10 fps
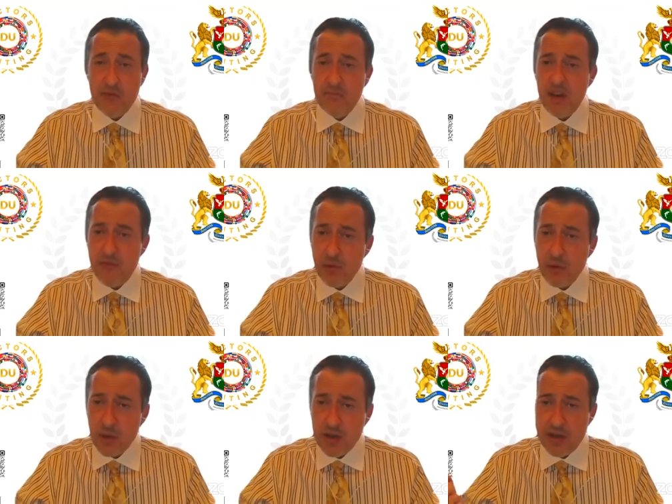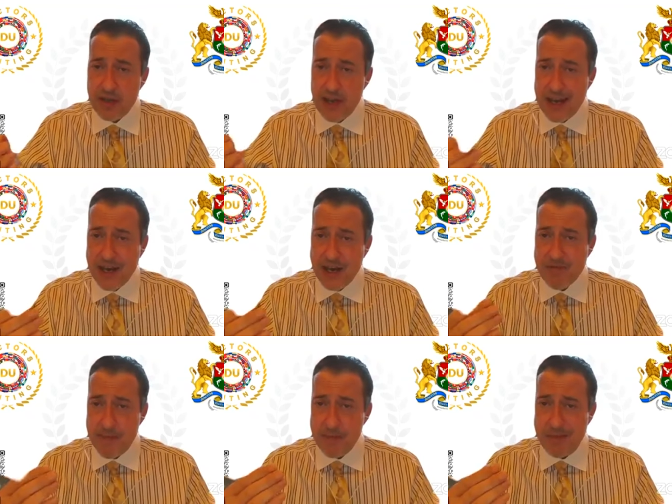But if you
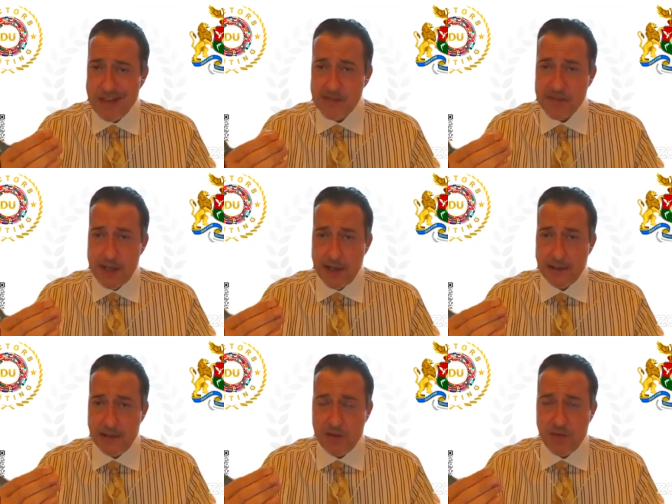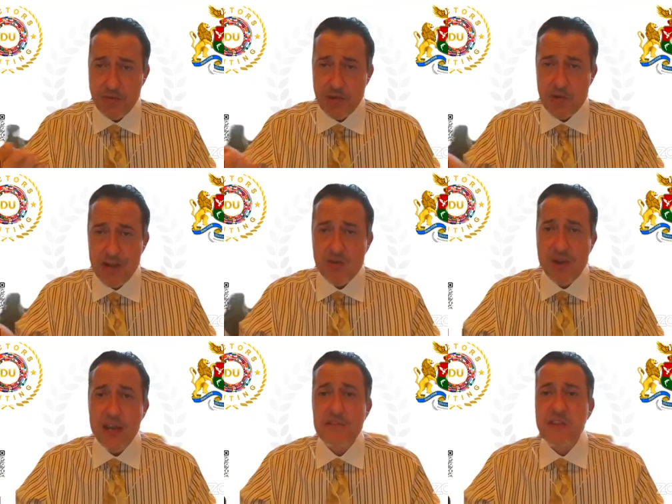grab a piece of sand and you put it in your hand, you
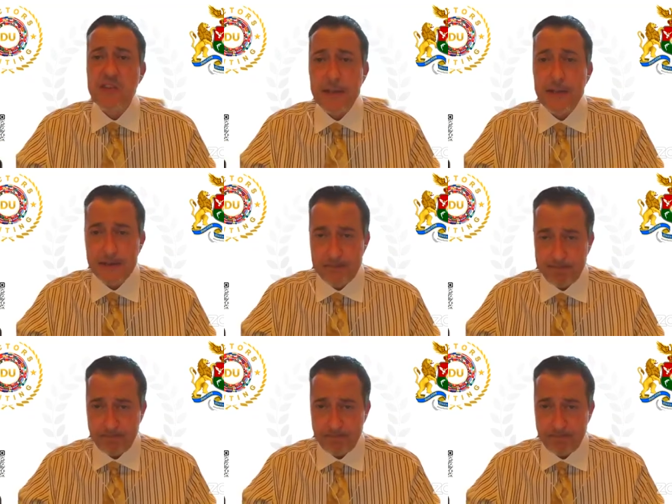can't even see it.